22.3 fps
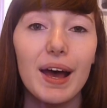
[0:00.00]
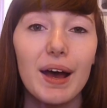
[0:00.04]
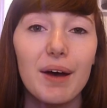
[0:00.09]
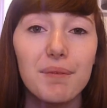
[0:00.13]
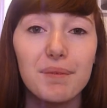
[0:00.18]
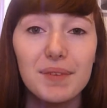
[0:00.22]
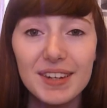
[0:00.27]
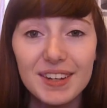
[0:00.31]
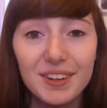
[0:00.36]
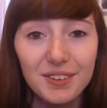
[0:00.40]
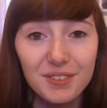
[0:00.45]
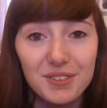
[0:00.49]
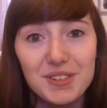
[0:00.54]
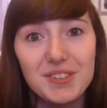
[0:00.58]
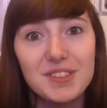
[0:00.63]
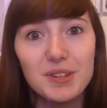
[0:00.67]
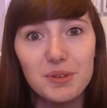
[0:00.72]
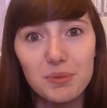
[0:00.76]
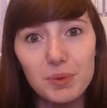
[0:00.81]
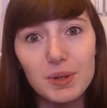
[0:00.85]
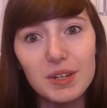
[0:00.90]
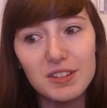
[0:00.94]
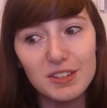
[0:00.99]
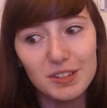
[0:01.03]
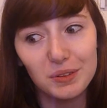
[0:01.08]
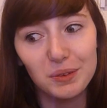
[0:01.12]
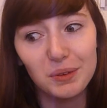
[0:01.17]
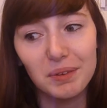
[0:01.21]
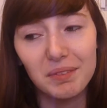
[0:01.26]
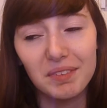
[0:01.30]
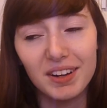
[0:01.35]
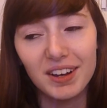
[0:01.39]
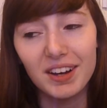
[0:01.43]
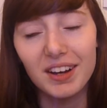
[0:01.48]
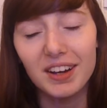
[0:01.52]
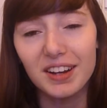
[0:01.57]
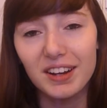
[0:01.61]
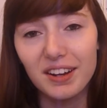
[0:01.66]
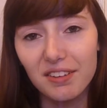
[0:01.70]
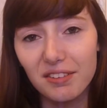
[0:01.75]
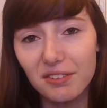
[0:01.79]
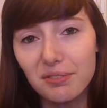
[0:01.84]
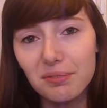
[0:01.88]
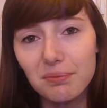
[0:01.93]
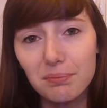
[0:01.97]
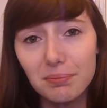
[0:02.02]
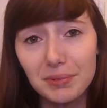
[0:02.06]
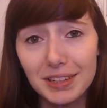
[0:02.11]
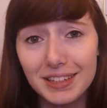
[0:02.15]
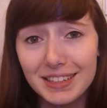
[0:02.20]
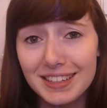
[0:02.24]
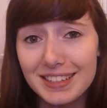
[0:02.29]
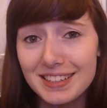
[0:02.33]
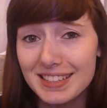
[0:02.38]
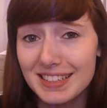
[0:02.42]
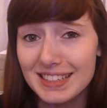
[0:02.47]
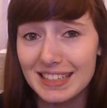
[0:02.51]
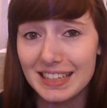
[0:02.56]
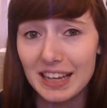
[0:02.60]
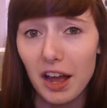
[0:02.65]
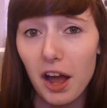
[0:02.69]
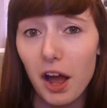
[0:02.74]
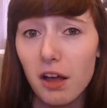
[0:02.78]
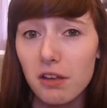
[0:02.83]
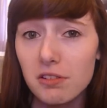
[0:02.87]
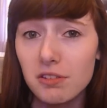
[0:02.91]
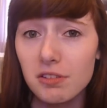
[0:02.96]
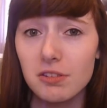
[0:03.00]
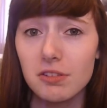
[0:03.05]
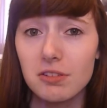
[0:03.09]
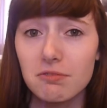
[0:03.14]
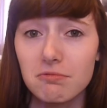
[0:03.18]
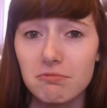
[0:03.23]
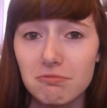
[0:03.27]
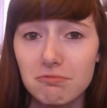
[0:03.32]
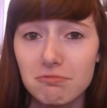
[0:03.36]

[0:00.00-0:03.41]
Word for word: and we obviously we saw him in Cardiff, but he didn't see us.